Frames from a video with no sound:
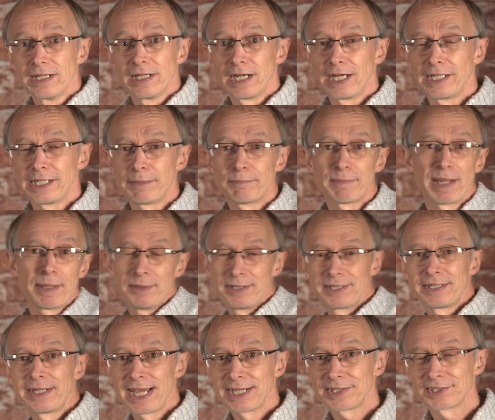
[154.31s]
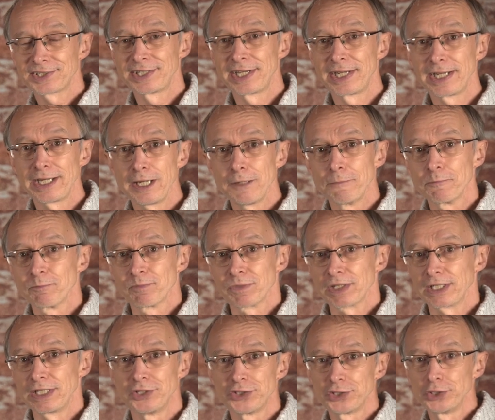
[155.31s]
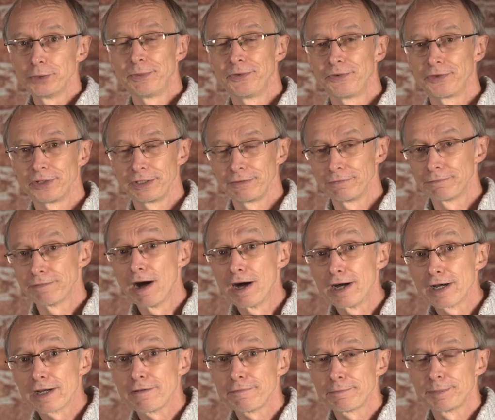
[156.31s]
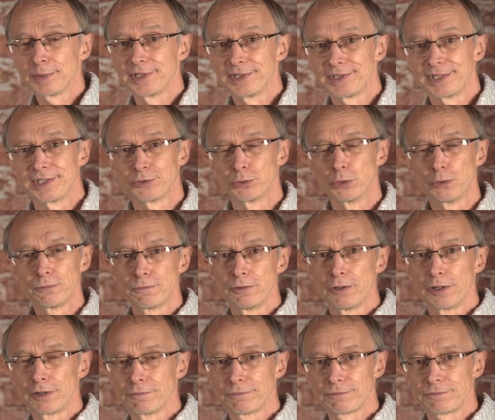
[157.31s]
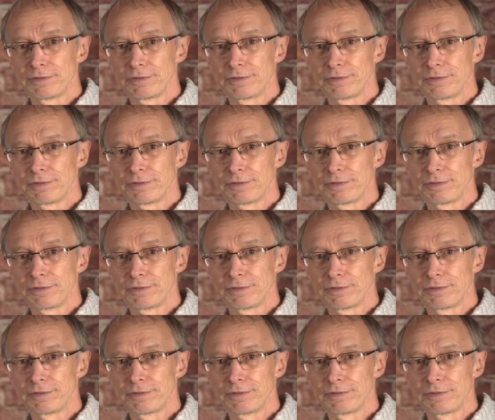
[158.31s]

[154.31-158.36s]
and then maybe the next day in Super 35, because there's an awful lot